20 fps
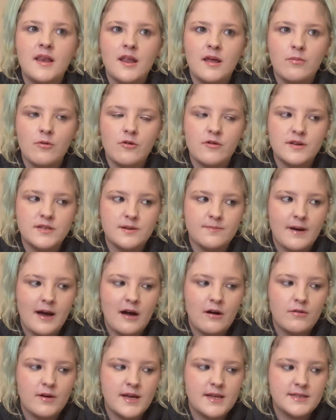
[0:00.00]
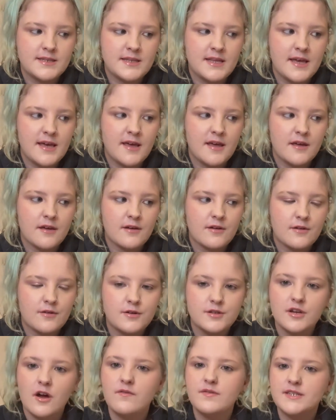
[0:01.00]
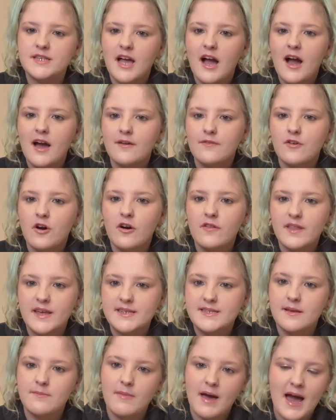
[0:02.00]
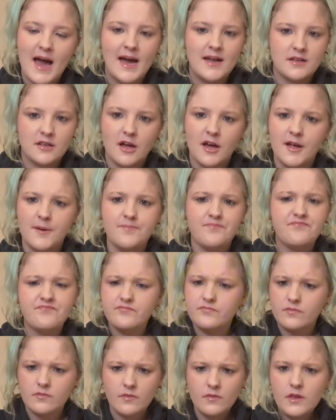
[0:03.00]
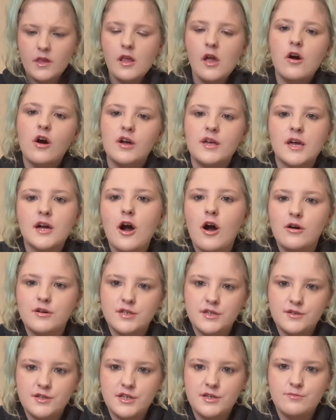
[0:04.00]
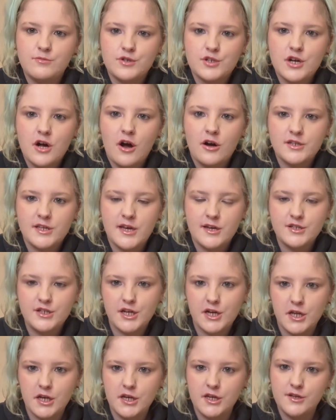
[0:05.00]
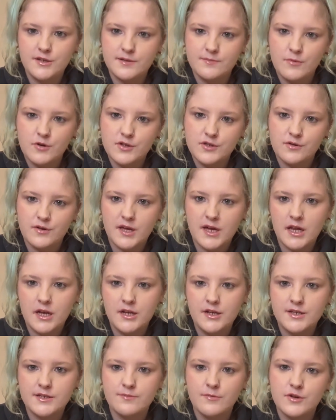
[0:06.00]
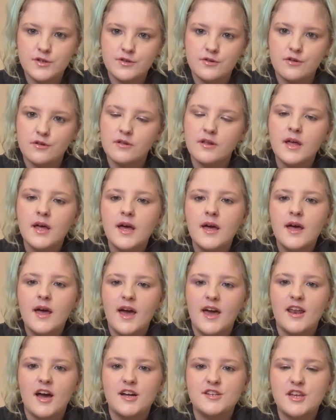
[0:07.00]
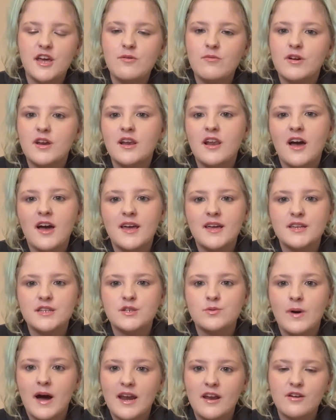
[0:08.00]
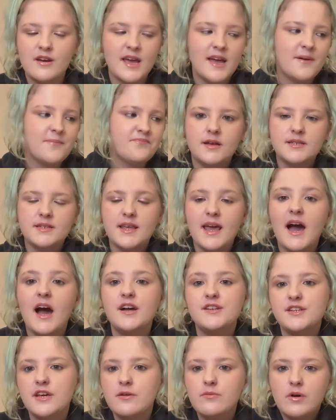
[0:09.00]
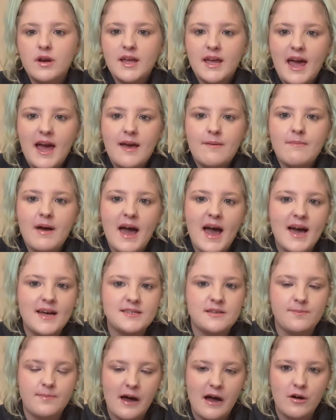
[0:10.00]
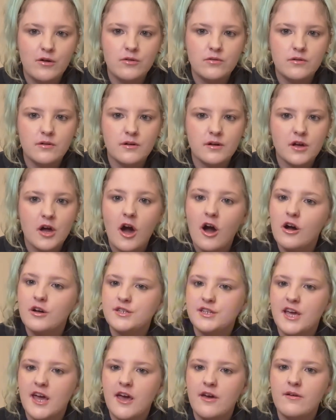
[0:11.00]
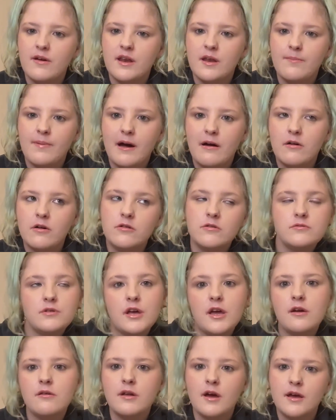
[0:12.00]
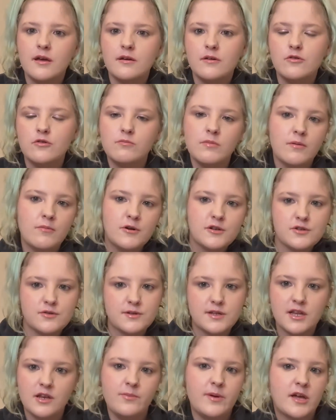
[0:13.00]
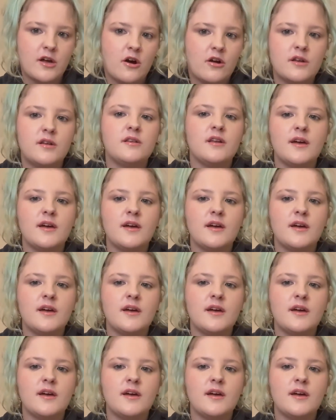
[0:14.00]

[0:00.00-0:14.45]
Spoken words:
worried about is that, because obviously I've got this in my head like, oh, you can't do too much cardio because you're going to lose muscle, and I don't want to like dwell on it. So yeah, I don't want to get in my head about cardio and about, oh no, like all my muscle's going to be gone, and like